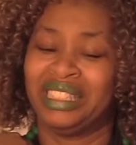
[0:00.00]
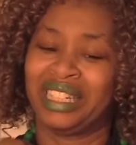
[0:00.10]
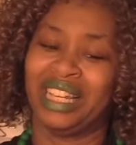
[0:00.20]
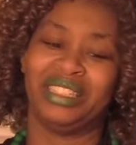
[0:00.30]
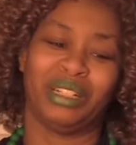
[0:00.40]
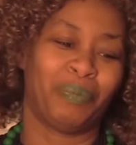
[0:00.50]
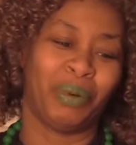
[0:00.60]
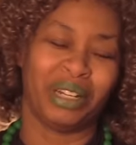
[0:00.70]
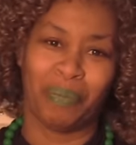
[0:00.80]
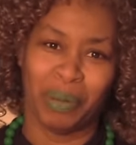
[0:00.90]
It's getting to the
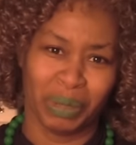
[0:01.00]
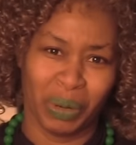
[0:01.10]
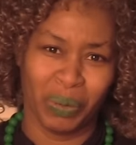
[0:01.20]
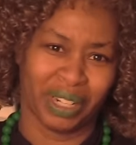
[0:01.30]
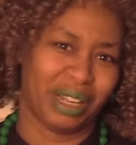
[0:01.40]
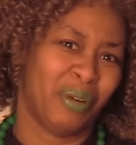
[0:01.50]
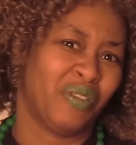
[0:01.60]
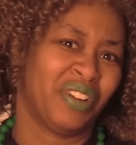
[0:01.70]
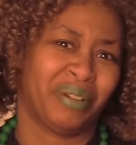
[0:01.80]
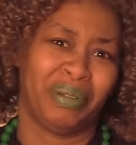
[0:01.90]
point that people don't want to come
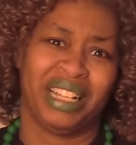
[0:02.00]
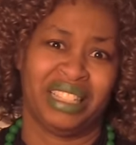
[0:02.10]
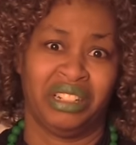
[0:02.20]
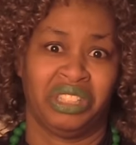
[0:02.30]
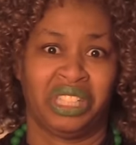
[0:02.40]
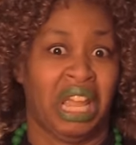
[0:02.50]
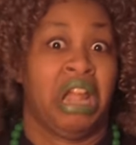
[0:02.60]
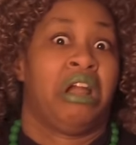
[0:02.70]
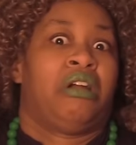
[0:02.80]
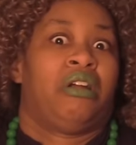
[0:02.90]
over here because they're
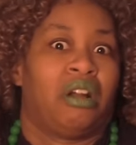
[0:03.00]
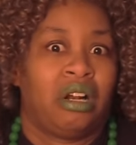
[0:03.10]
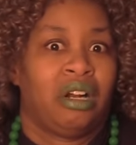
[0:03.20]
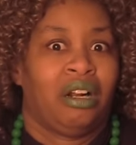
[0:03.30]
scared.